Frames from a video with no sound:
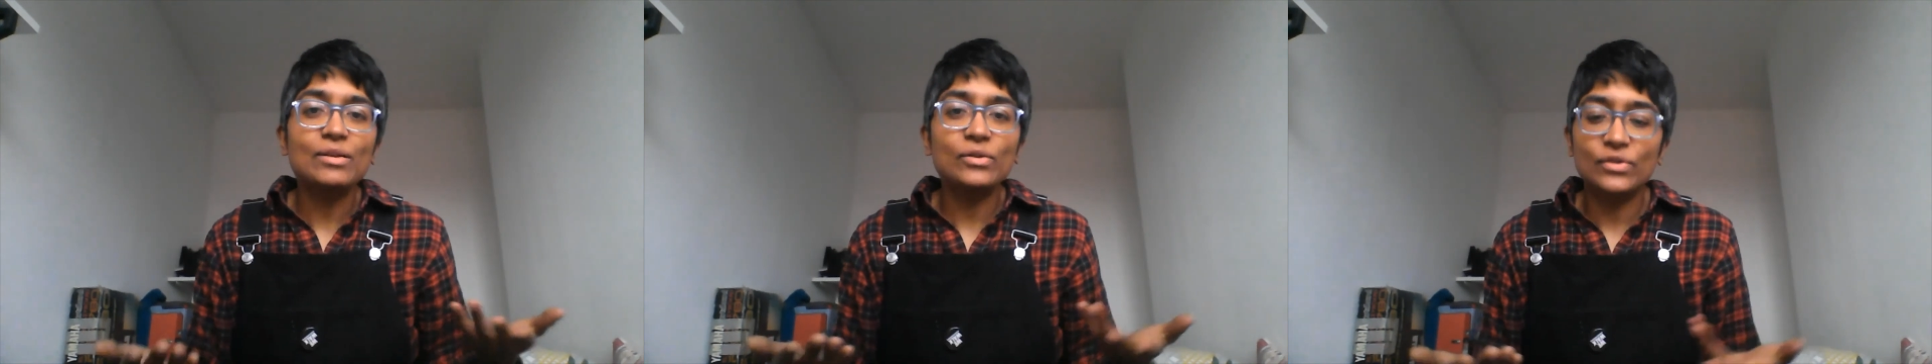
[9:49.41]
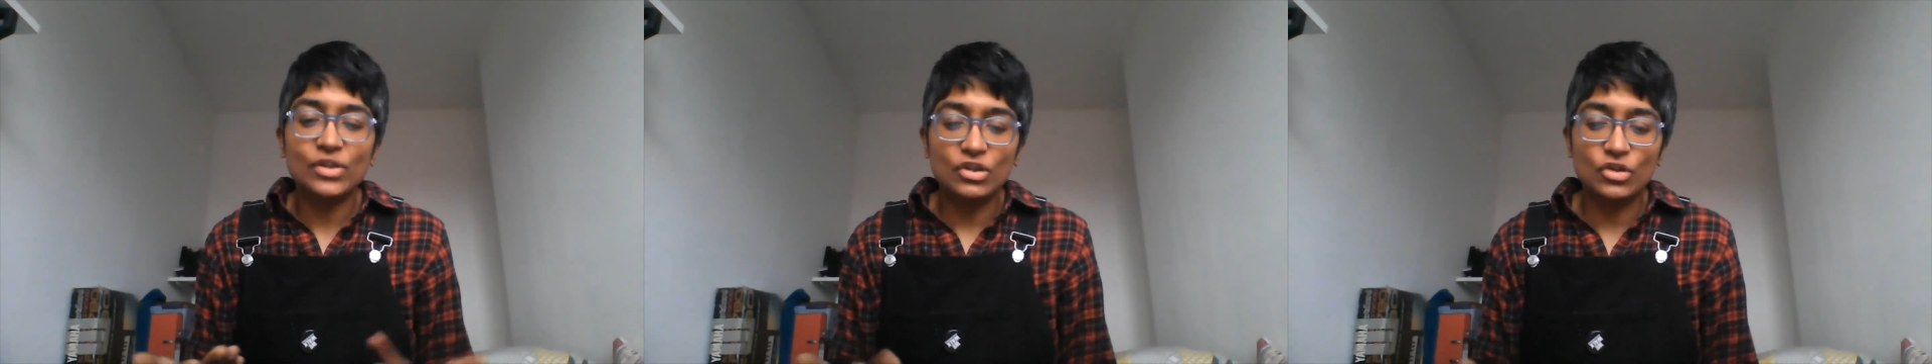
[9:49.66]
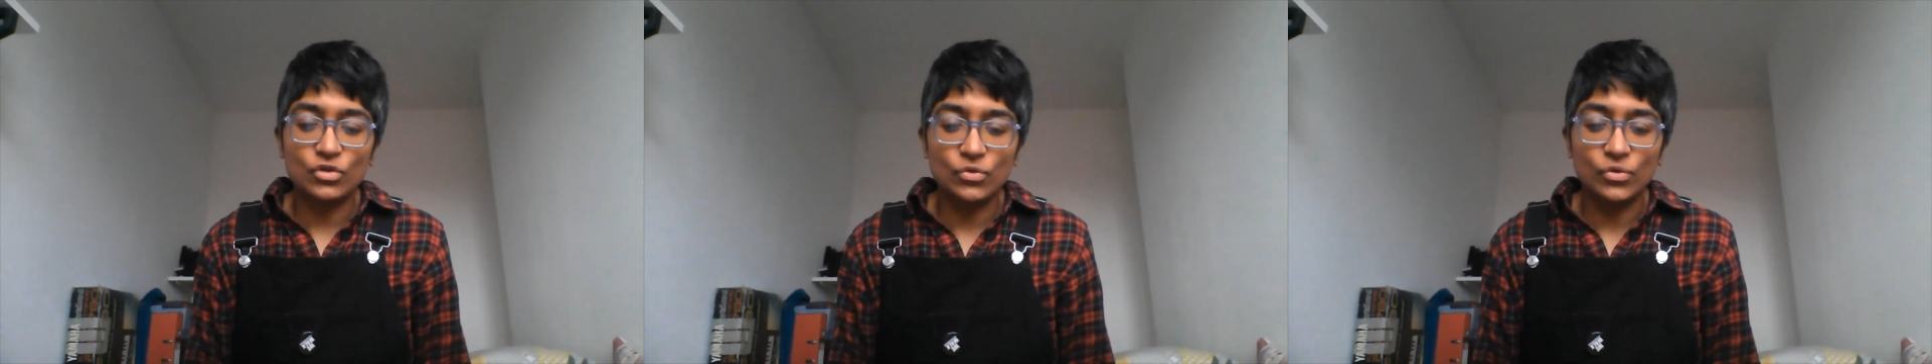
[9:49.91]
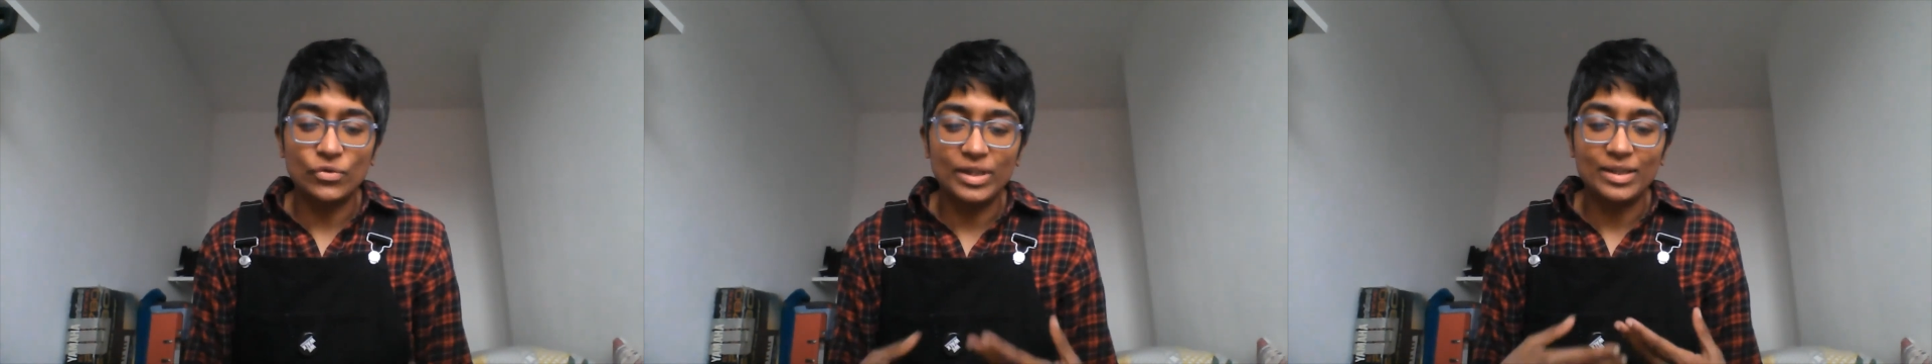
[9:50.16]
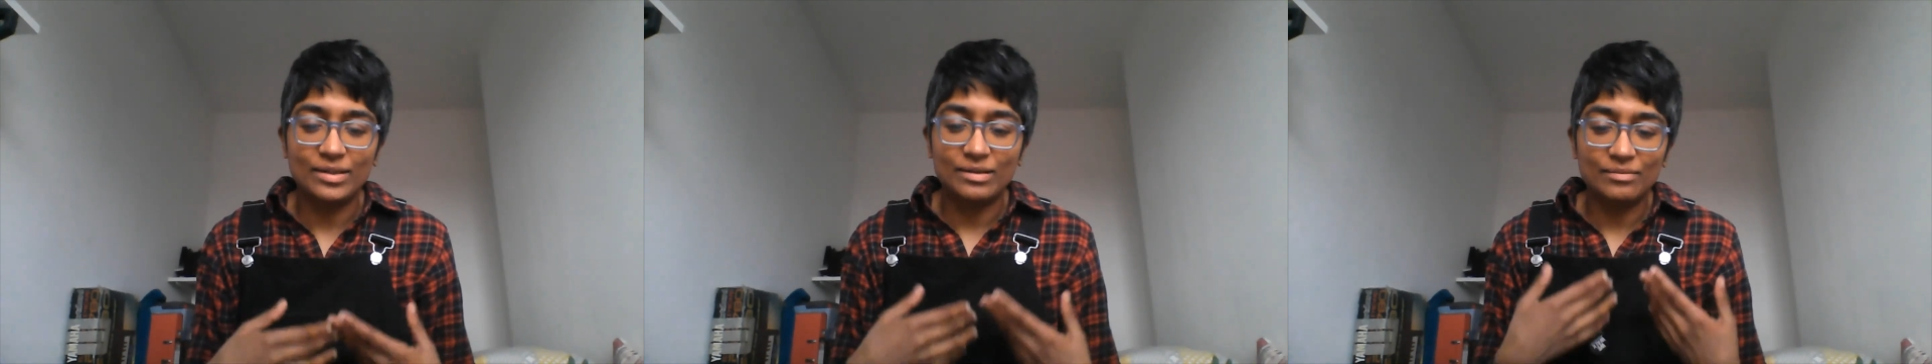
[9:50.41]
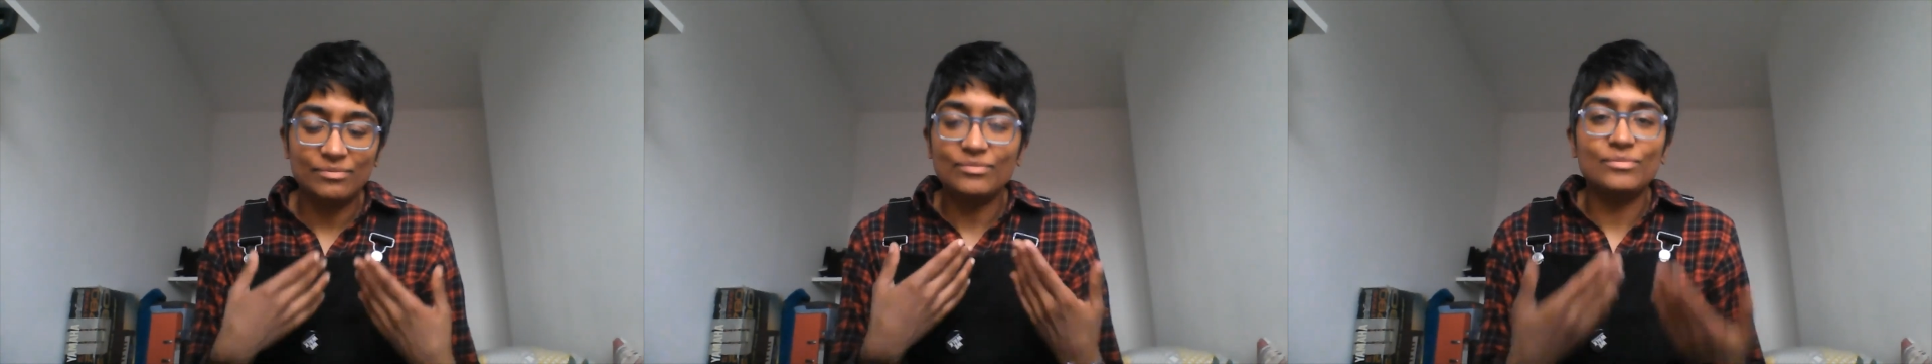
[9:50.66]
on these stories
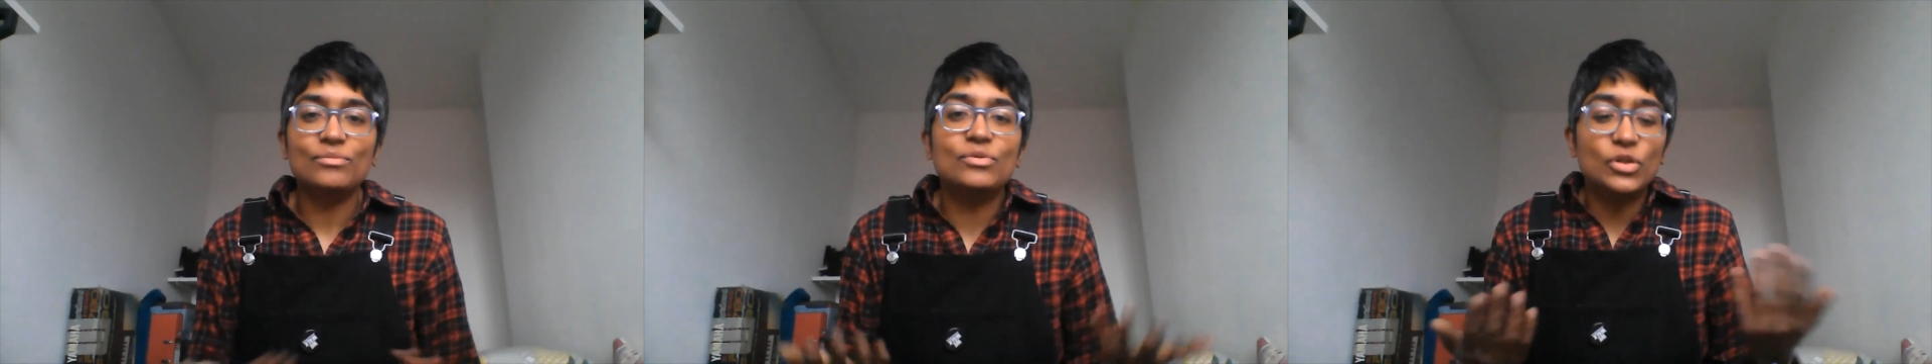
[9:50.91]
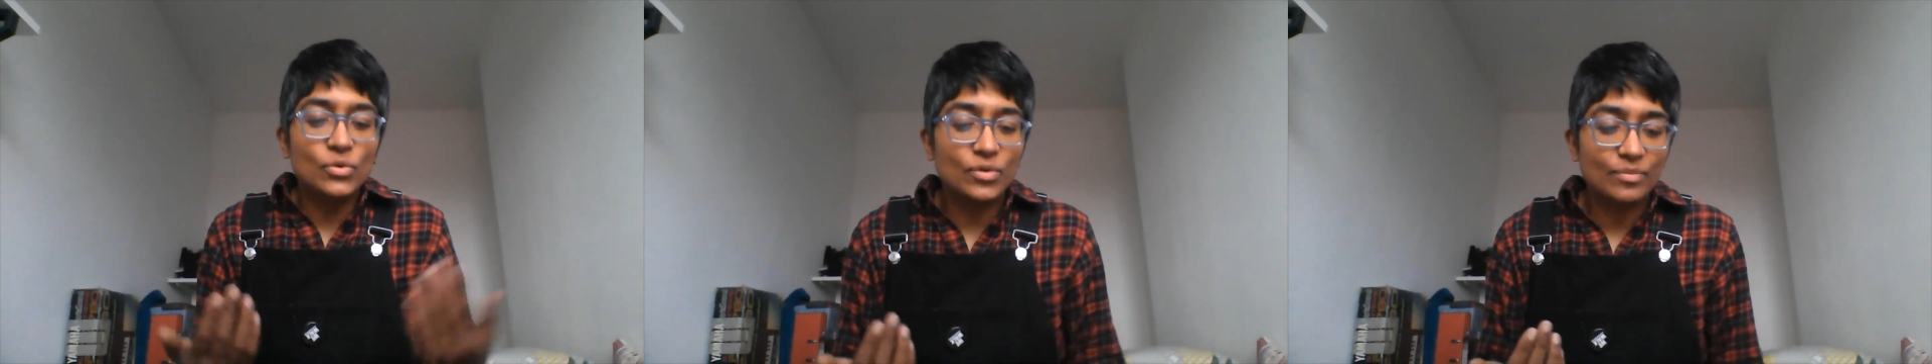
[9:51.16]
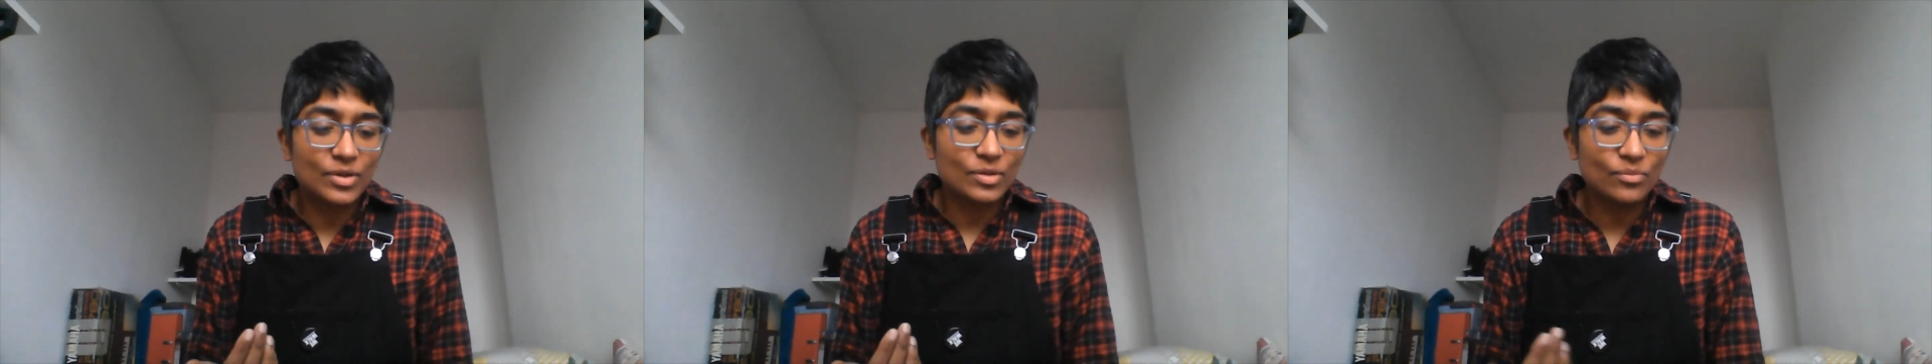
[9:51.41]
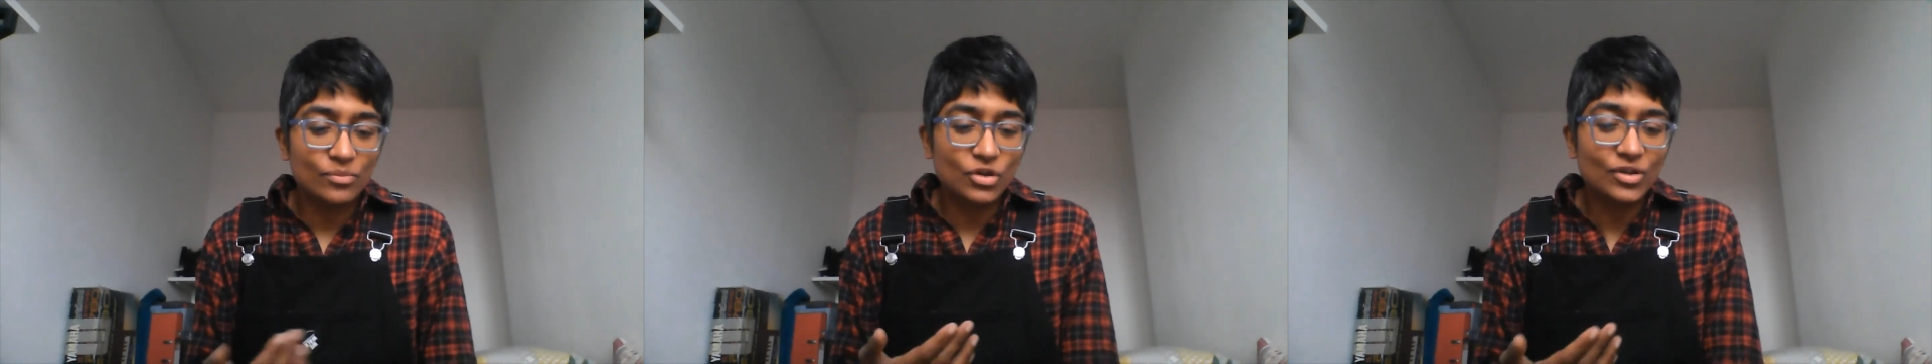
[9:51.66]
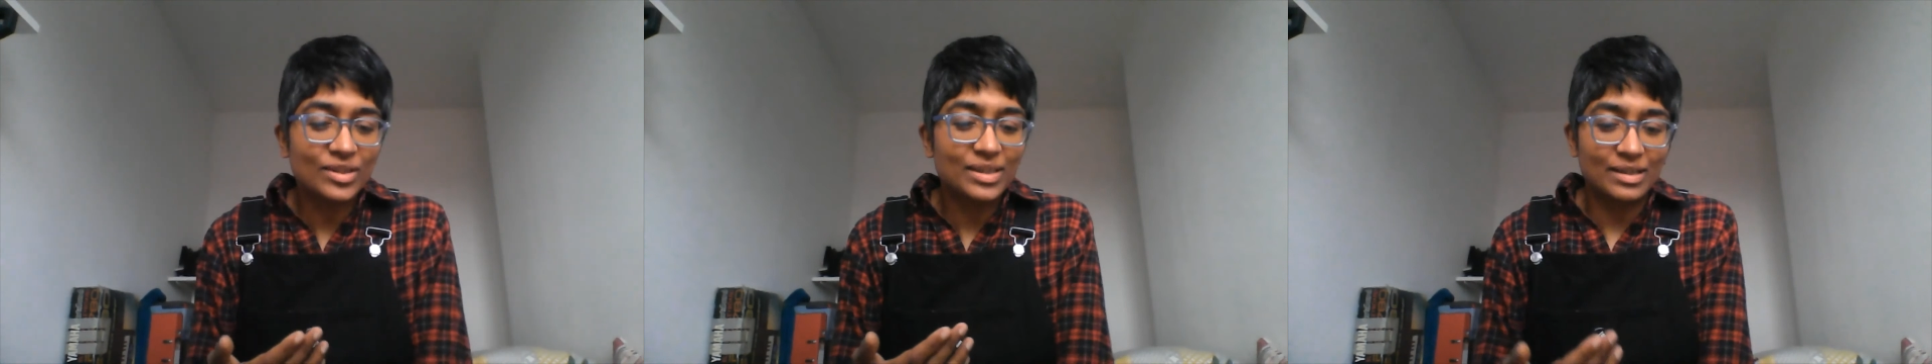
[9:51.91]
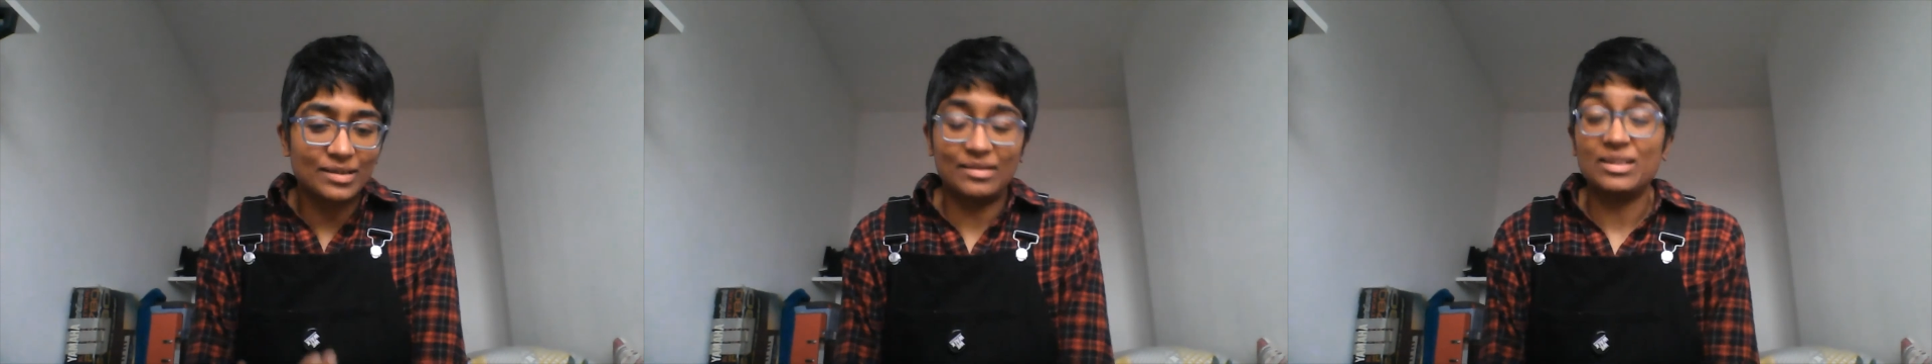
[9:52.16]
and do them some
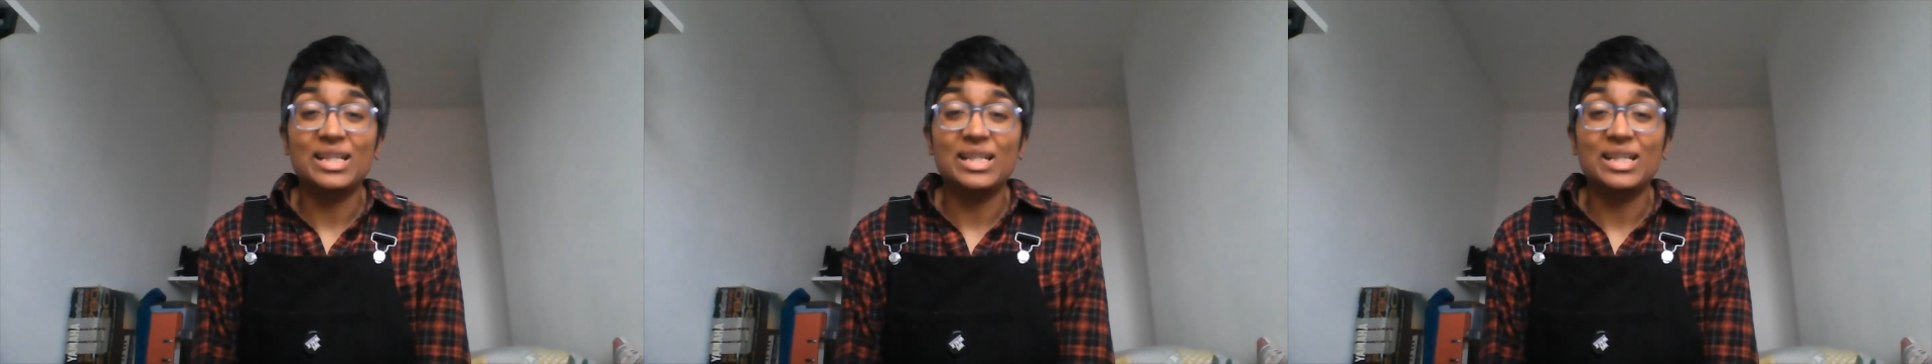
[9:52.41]
justice.